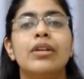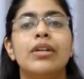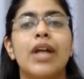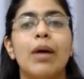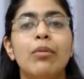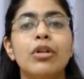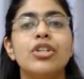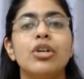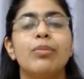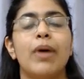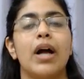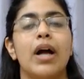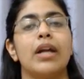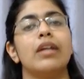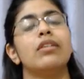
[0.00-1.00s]
Double
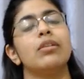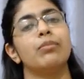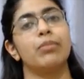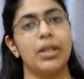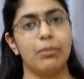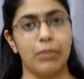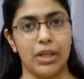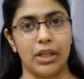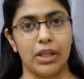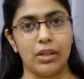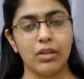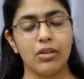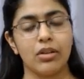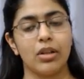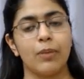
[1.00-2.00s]
jeopardy simply
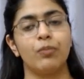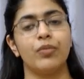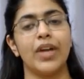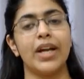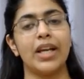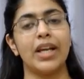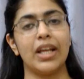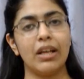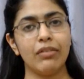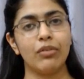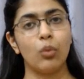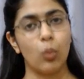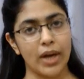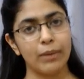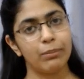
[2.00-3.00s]
means that if
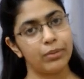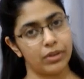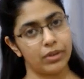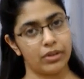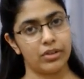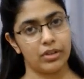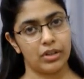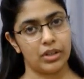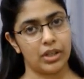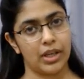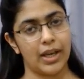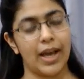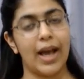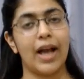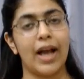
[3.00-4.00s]
one person
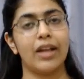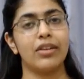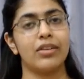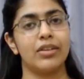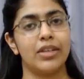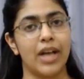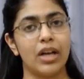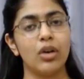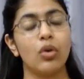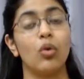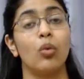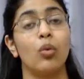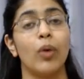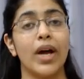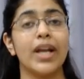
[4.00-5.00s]
has done
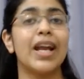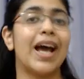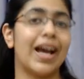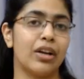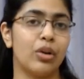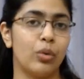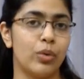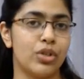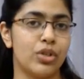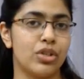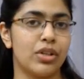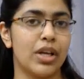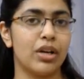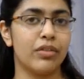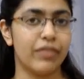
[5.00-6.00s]
one act which
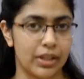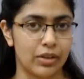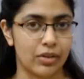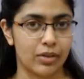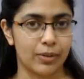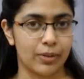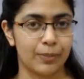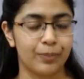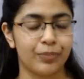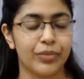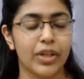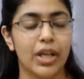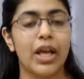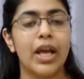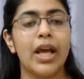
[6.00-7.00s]
is an offense,
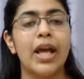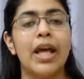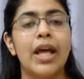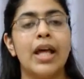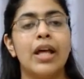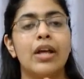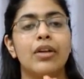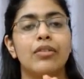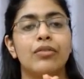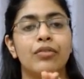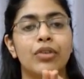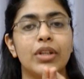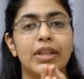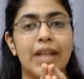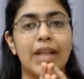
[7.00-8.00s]

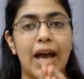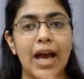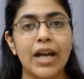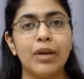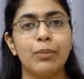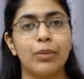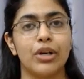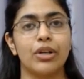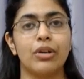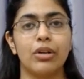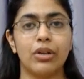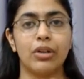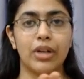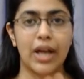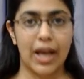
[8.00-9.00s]
for that
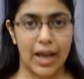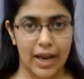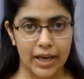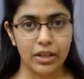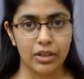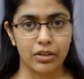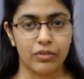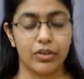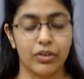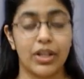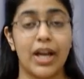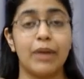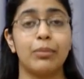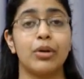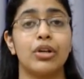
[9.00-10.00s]
particular act, for
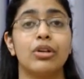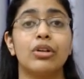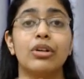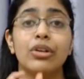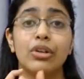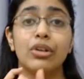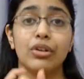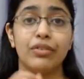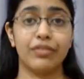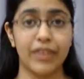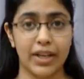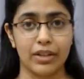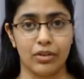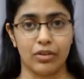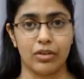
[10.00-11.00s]
that particular
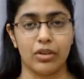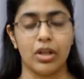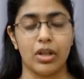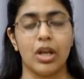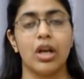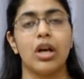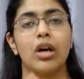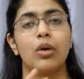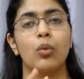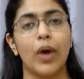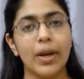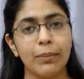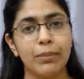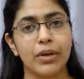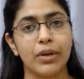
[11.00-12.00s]
offense,
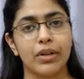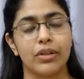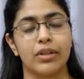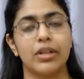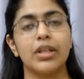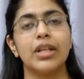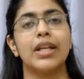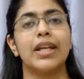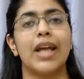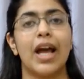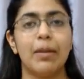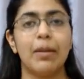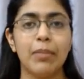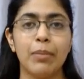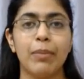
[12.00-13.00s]
one person
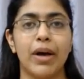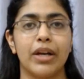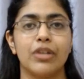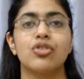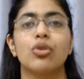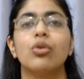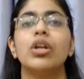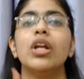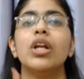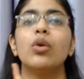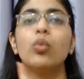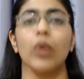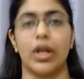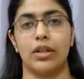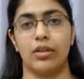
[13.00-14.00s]
can be punished only
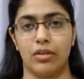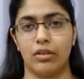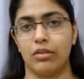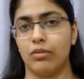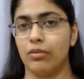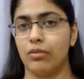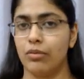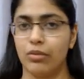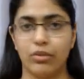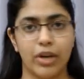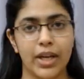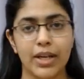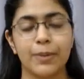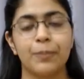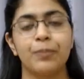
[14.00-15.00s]
once,
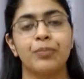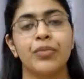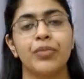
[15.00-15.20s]
right?